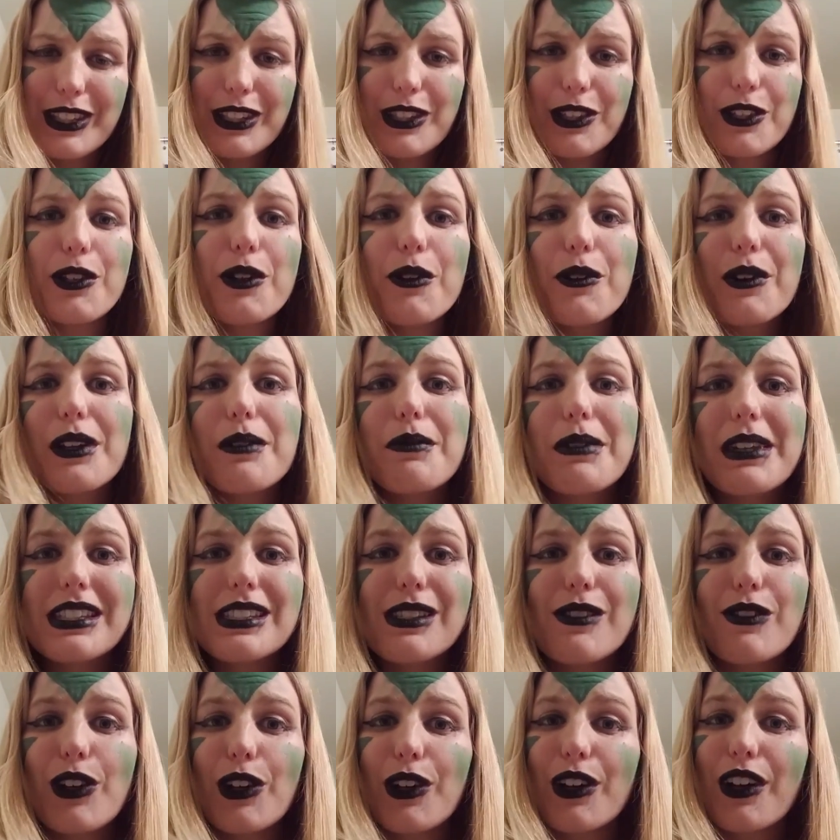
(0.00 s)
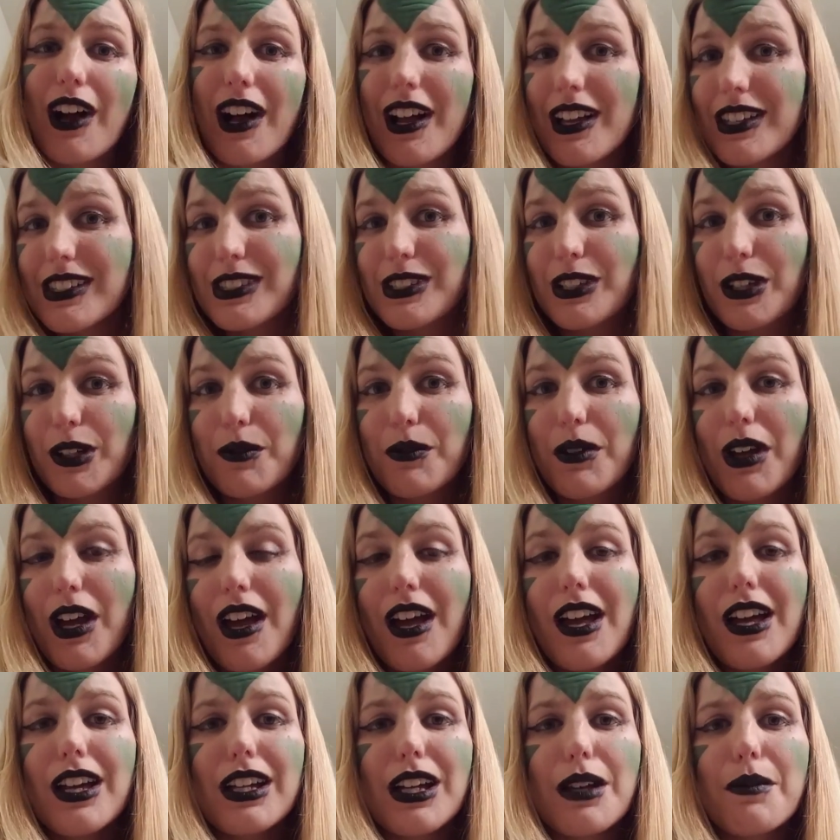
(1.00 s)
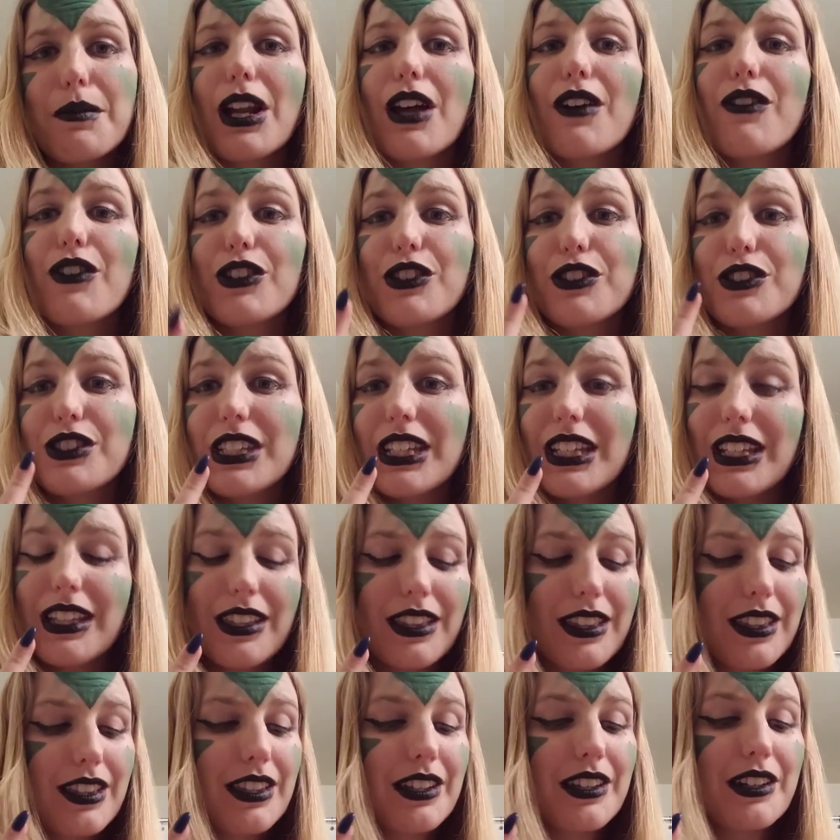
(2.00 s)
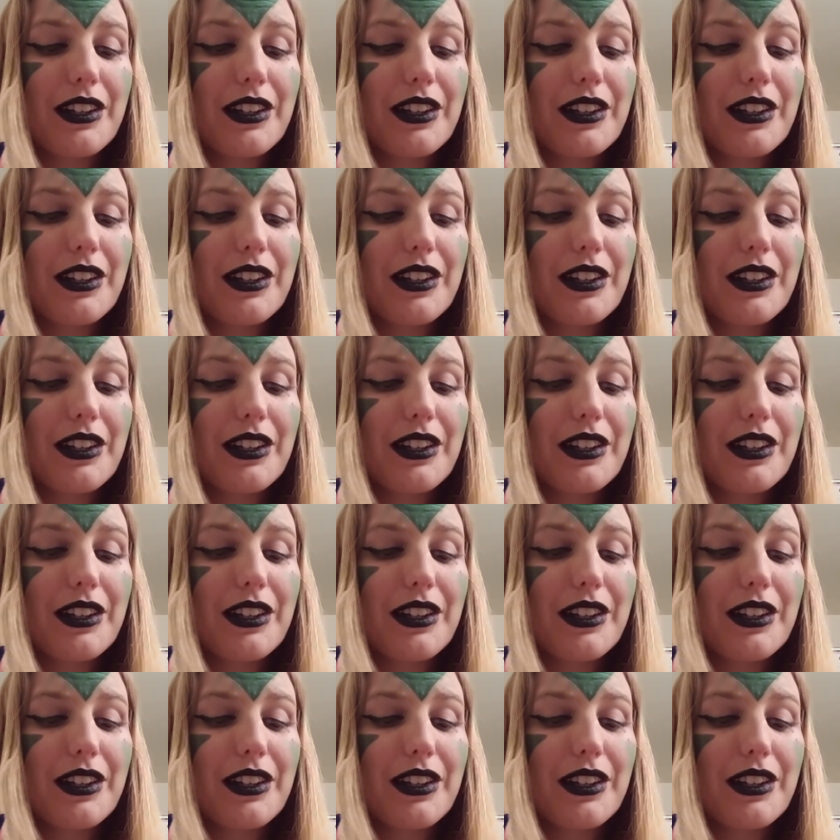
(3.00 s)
You don't want a piece of your costume coming off on your teeth,